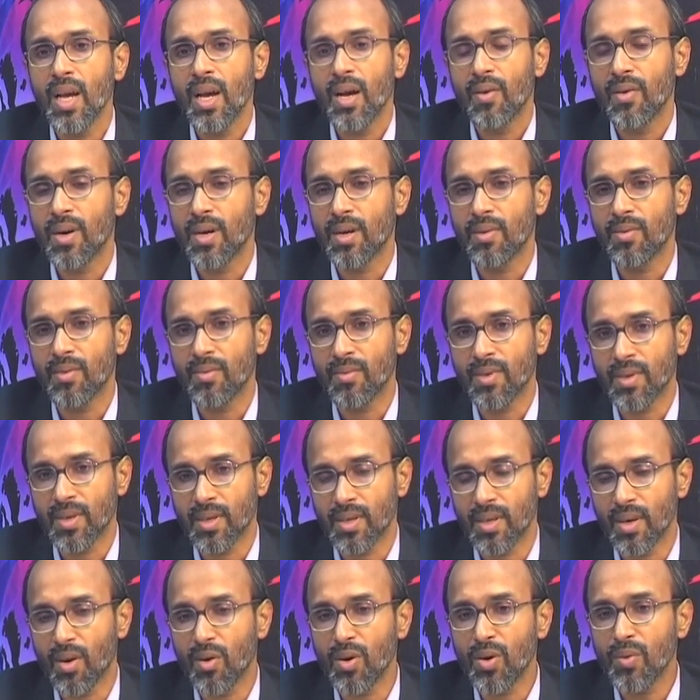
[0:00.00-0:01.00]

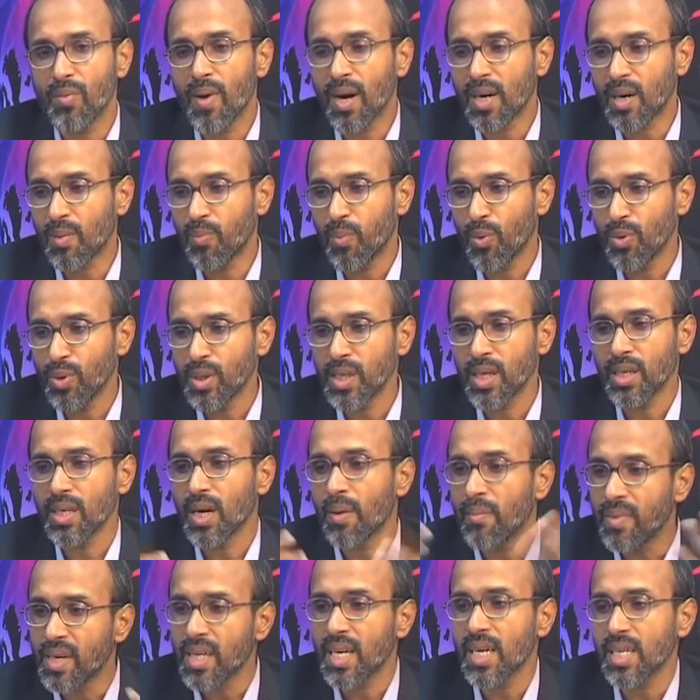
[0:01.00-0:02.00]
groundwater pollution
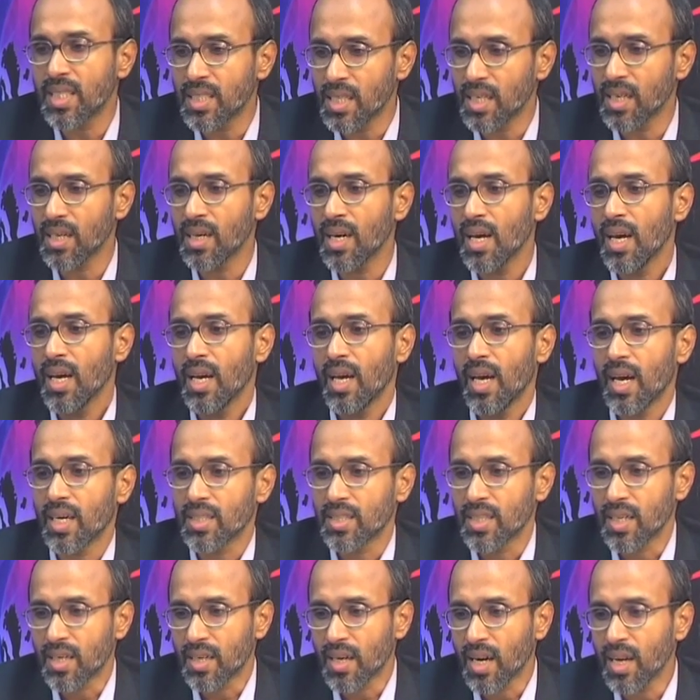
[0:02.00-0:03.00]
remediation,
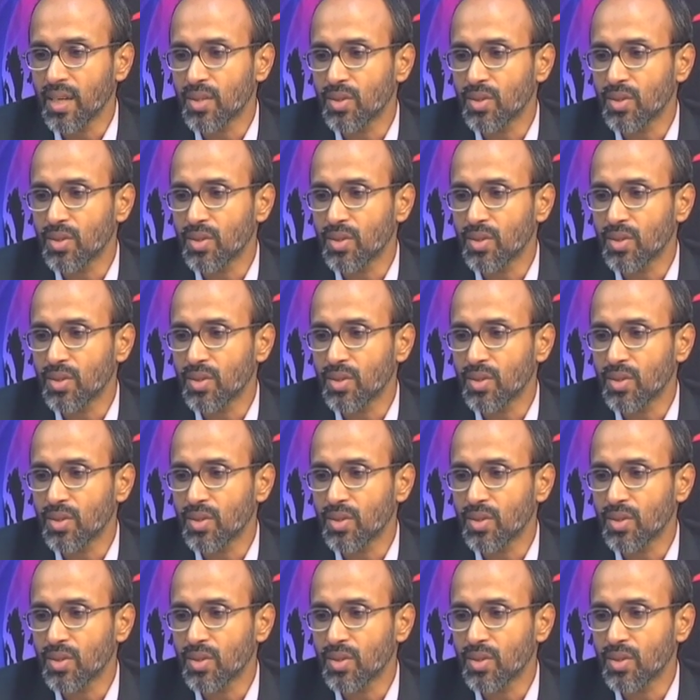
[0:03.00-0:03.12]
etc.